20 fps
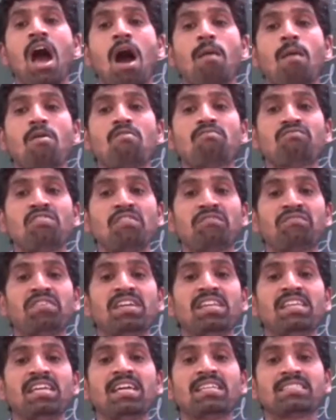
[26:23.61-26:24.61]
above
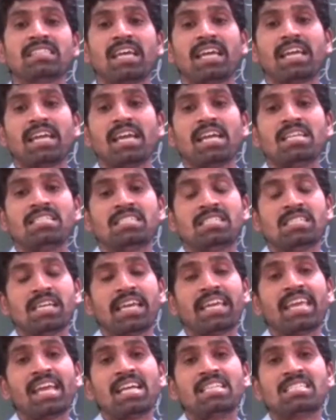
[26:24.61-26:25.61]
15 years
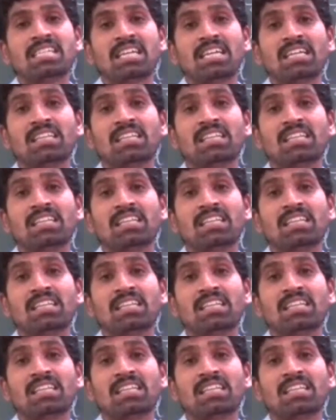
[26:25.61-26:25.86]
engaging